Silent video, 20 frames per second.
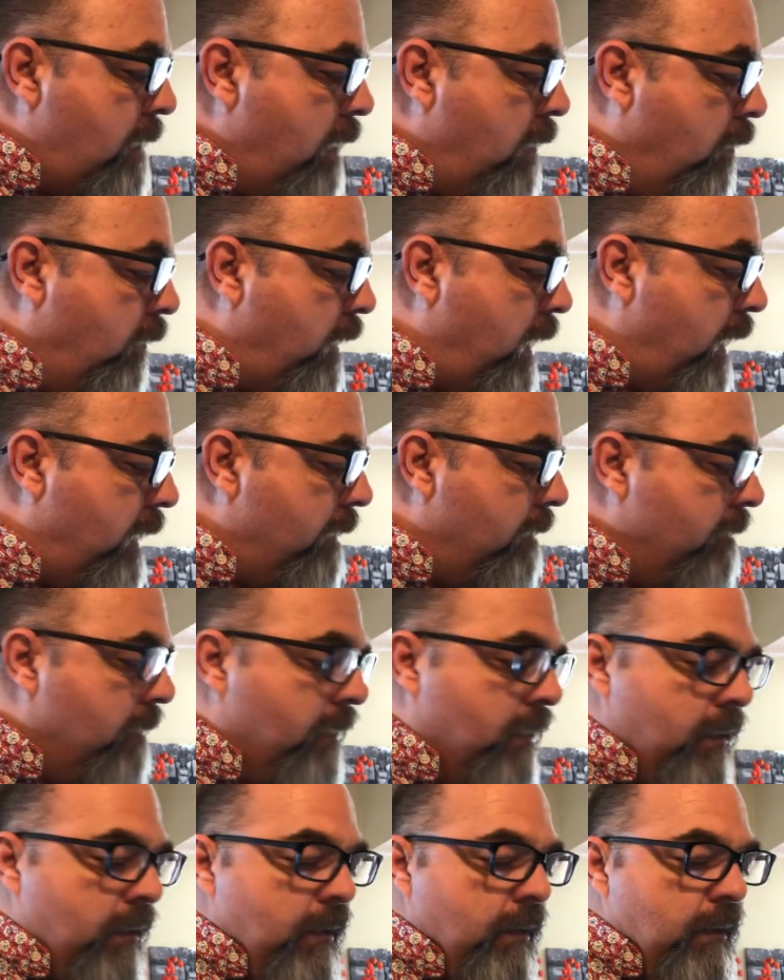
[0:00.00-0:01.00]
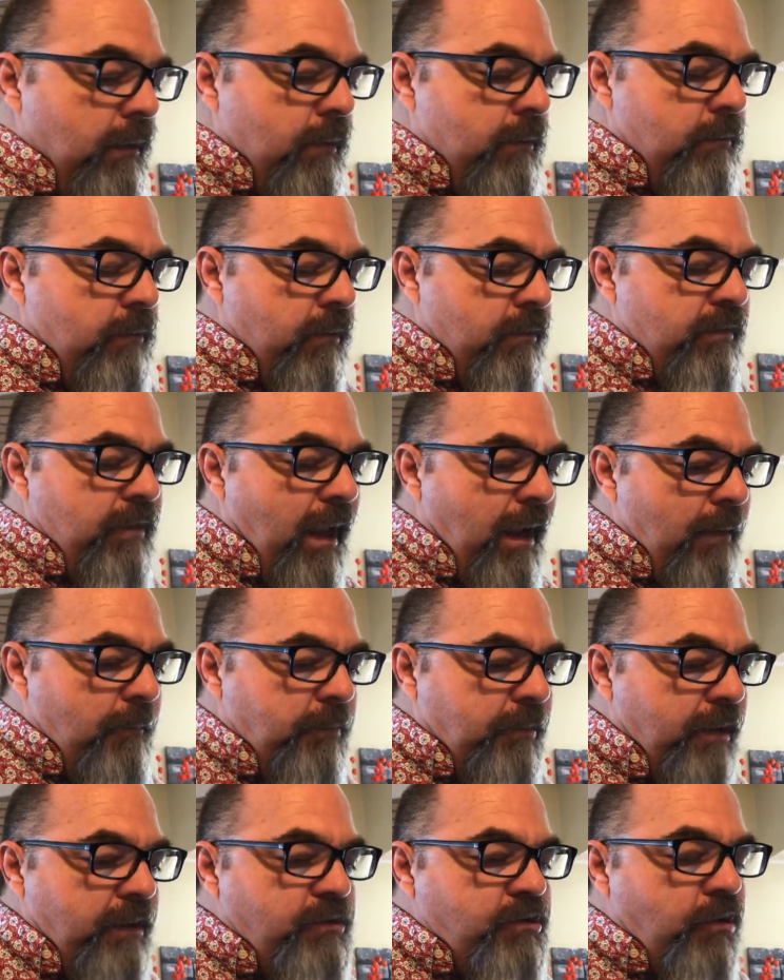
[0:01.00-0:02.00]
Okay. The second
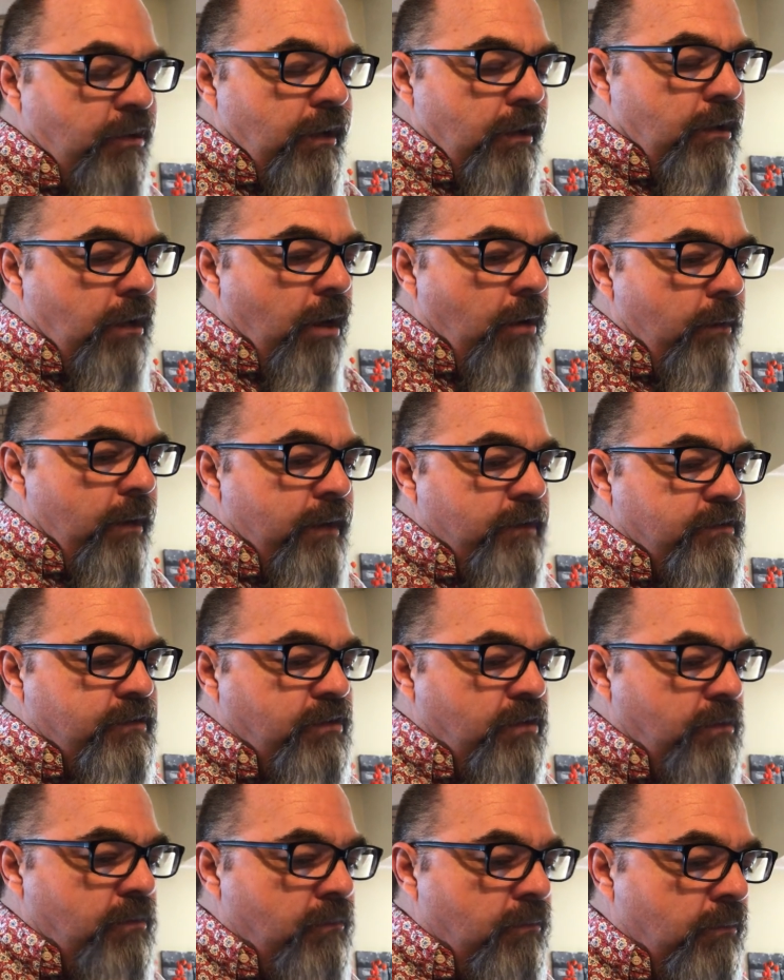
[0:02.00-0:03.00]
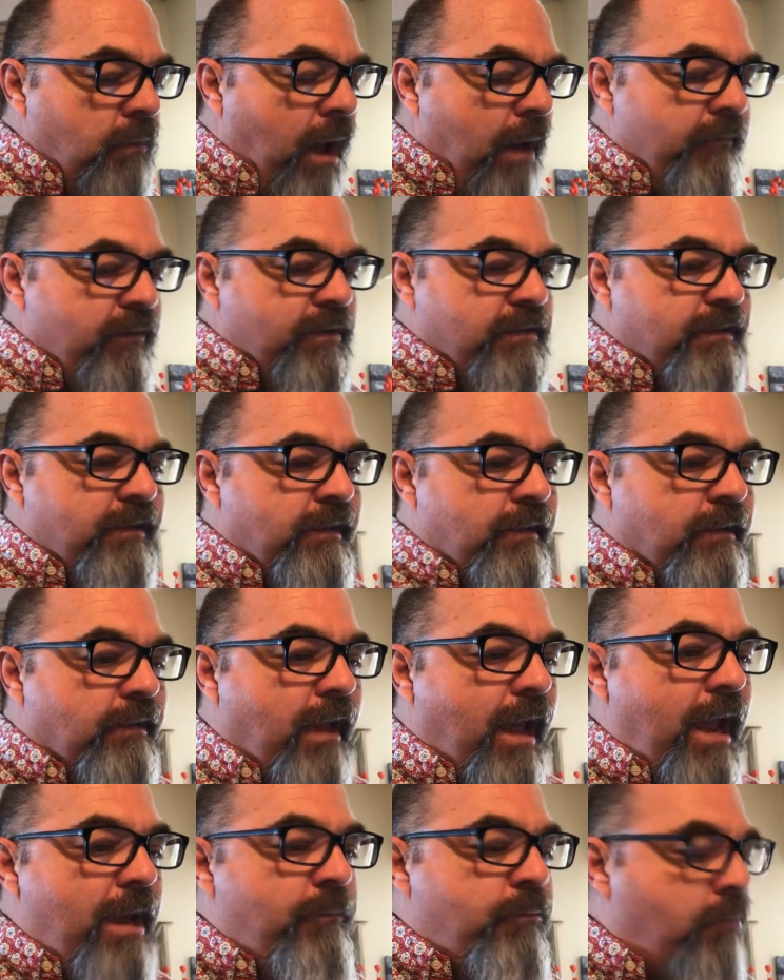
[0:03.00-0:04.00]
place you can go is to, obviously,
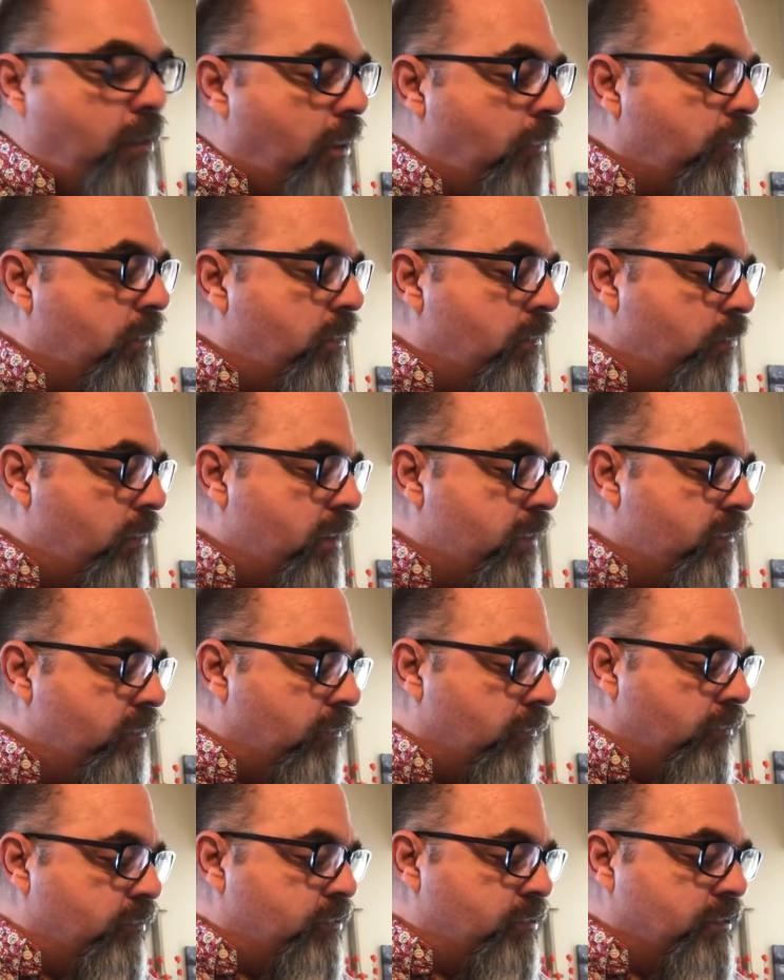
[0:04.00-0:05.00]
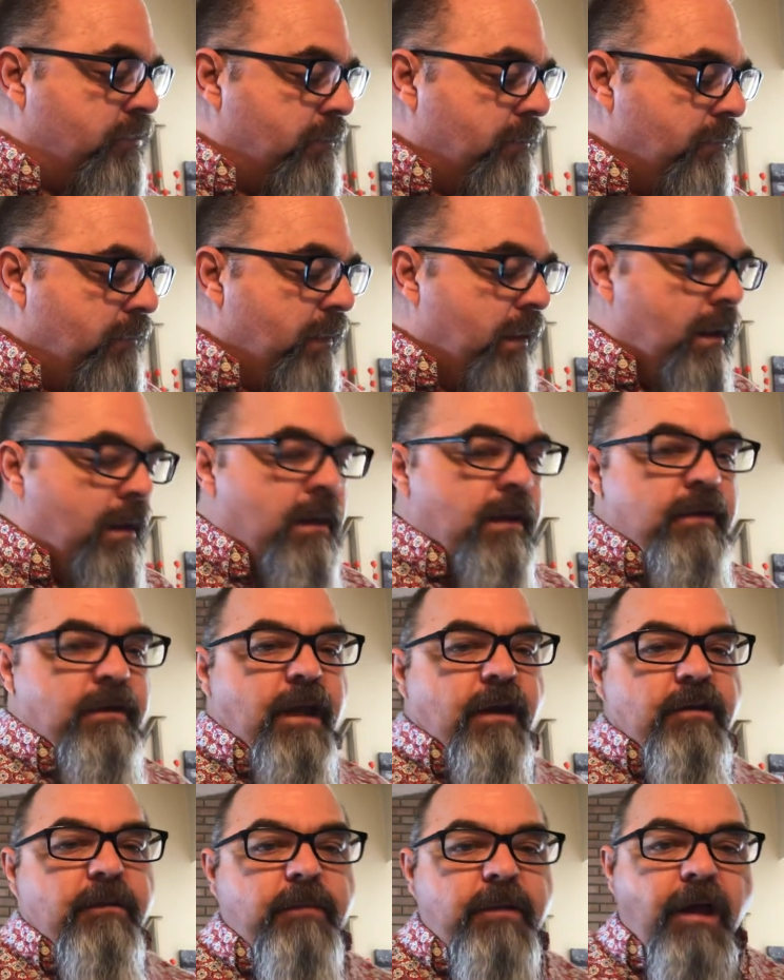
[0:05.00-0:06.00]
library research.
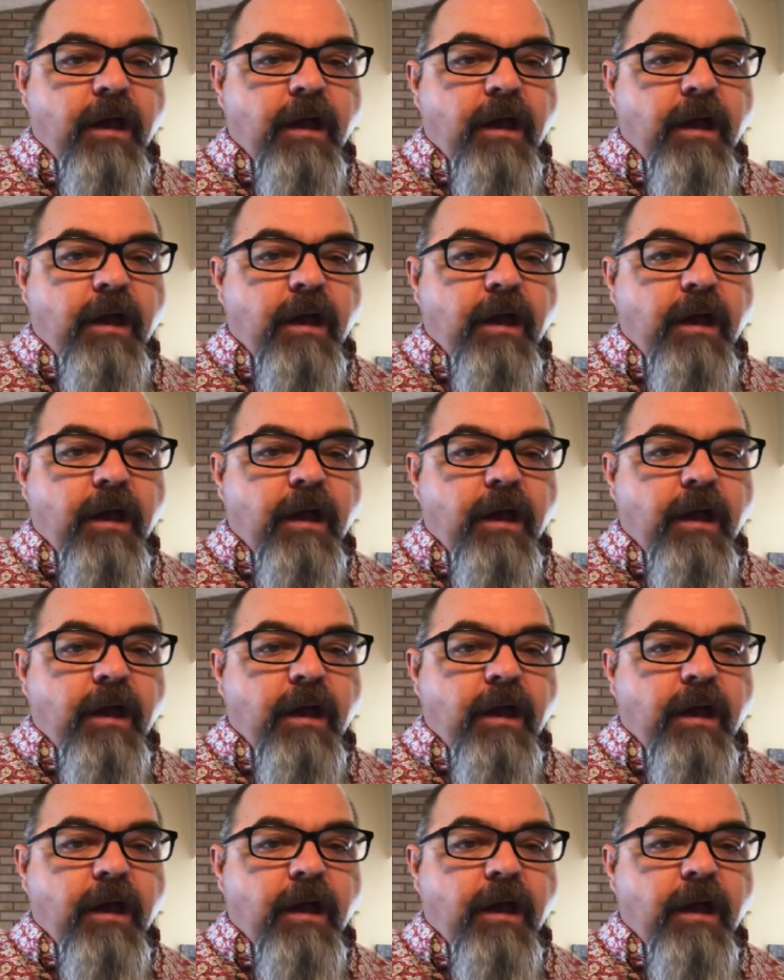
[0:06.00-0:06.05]
Now, to be